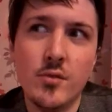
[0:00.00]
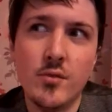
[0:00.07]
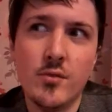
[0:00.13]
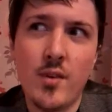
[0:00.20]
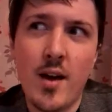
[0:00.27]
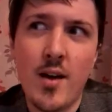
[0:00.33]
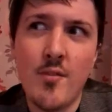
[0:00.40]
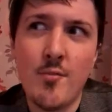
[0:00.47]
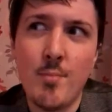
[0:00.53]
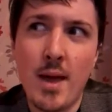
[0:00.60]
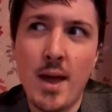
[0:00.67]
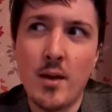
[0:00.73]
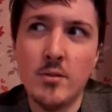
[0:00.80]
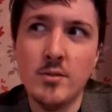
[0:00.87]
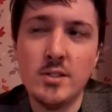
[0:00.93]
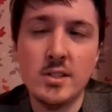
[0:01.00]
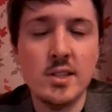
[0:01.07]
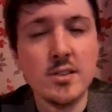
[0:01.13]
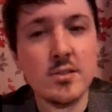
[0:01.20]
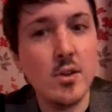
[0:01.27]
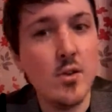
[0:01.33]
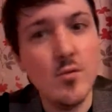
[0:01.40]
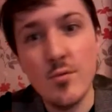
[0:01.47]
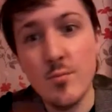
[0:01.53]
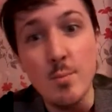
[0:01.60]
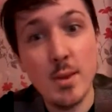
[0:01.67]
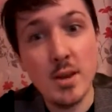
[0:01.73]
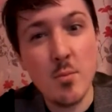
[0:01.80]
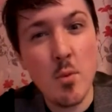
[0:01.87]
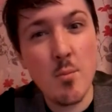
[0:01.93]
£5, and there's no
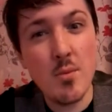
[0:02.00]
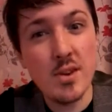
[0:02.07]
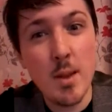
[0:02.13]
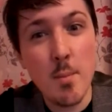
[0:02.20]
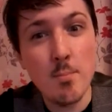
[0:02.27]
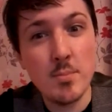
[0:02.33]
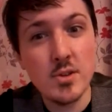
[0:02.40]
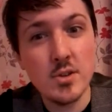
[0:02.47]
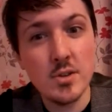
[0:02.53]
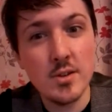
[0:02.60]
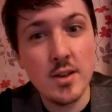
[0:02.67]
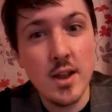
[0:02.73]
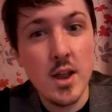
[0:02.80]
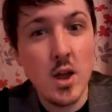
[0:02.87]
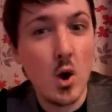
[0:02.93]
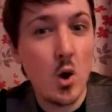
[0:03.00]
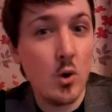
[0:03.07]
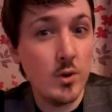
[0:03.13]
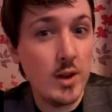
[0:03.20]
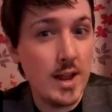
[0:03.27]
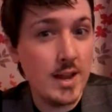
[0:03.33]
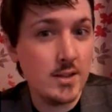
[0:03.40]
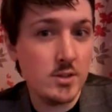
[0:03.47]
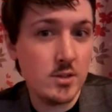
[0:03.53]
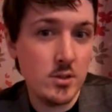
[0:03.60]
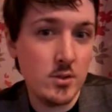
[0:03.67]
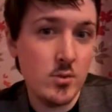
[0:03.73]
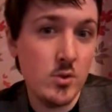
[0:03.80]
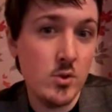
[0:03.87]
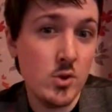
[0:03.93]
minimum redemption on it,
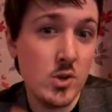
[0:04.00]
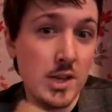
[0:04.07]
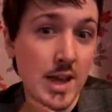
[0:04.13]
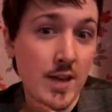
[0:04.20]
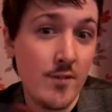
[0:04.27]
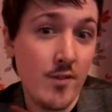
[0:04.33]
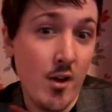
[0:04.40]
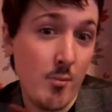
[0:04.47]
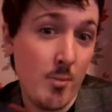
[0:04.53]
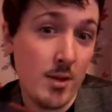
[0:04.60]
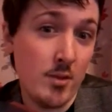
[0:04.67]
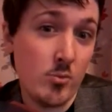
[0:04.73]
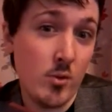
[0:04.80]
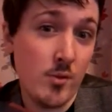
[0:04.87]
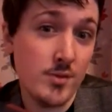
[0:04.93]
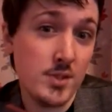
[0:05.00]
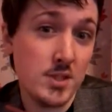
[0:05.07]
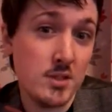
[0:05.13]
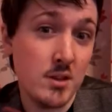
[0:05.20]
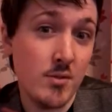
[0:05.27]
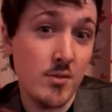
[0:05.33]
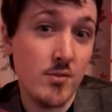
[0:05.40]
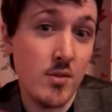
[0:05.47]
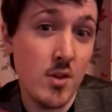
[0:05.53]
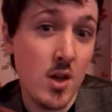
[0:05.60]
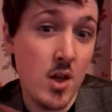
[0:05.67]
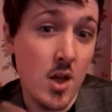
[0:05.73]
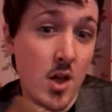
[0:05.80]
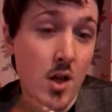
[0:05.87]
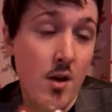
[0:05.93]
so you can get £5 worth of stuff
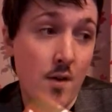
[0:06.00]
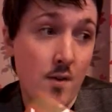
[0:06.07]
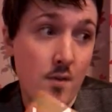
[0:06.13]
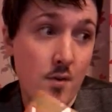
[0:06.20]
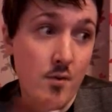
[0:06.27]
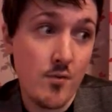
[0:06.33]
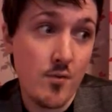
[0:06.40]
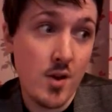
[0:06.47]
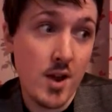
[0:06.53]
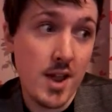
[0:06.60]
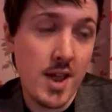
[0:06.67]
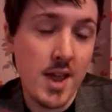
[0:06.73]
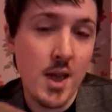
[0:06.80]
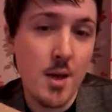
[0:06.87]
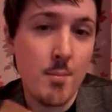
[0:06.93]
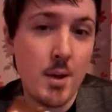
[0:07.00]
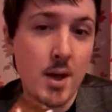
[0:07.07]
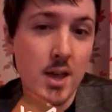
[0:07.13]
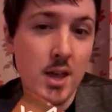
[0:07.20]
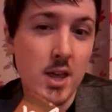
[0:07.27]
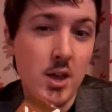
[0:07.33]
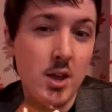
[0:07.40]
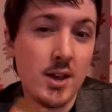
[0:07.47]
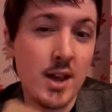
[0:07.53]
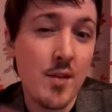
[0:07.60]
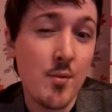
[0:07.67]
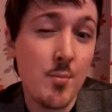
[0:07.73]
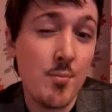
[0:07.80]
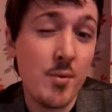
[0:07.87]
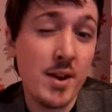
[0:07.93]
for free. But you can
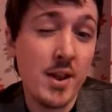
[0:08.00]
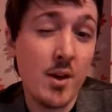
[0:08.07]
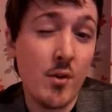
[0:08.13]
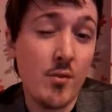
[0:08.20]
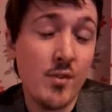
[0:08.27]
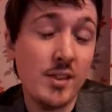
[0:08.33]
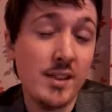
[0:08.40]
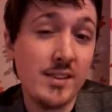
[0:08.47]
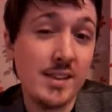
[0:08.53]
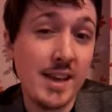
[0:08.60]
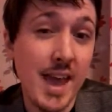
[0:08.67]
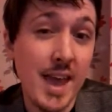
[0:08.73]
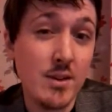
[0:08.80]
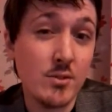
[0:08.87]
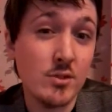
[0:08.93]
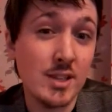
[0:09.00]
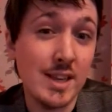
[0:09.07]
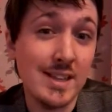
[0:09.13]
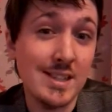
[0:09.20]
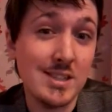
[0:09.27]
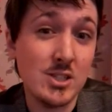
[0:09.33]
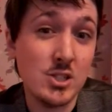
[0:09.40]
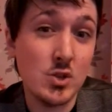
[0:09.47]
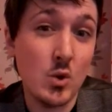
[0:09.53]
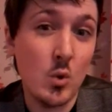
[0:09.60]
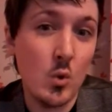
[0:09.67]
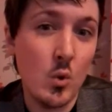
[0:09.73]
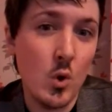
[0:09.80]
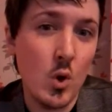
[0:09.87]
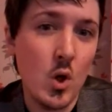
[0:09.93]
either print it off in the kiosk in
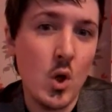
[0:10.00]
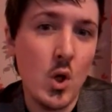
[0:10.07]
store,